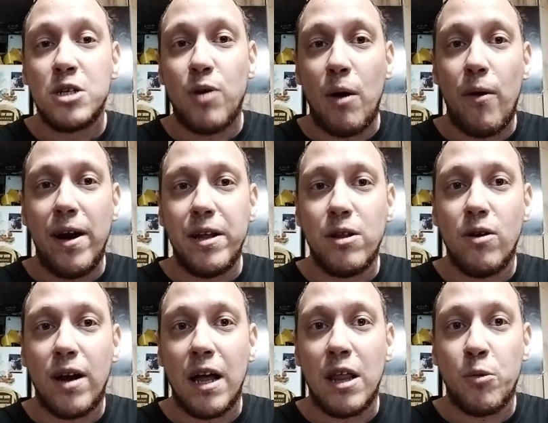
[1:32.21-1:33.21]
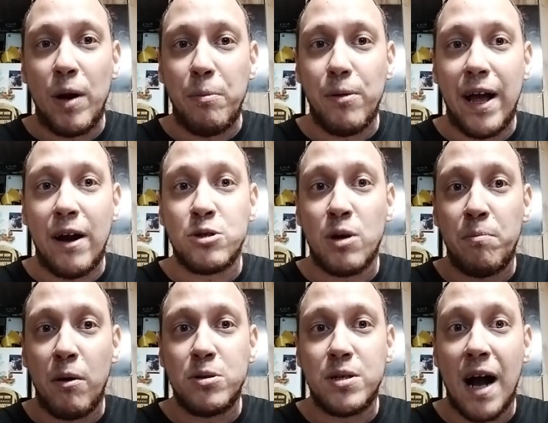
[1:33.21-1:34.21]
So I wanted to look at three players
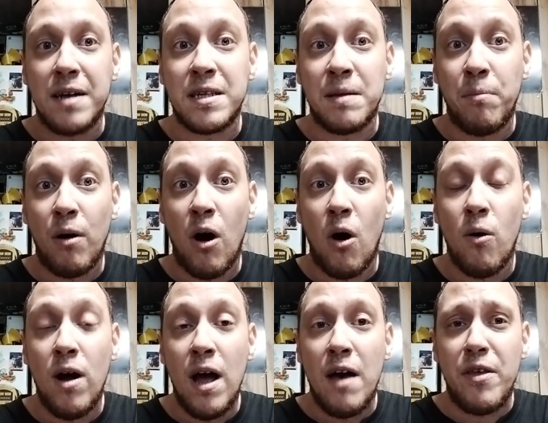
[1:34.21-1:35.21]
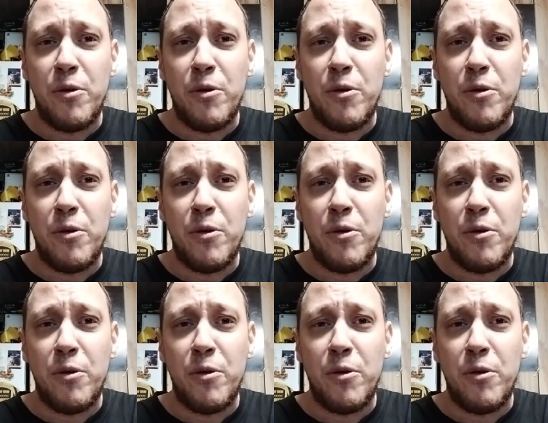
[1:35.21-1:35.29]
on both sides of the ball